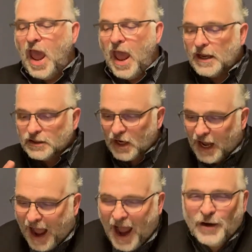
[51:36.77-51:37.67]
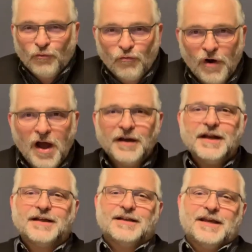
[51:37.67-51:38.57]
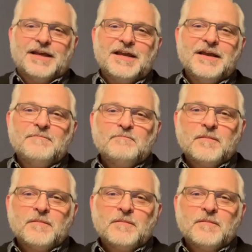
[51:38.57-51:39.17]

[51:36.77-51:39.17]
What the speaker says: And ironically,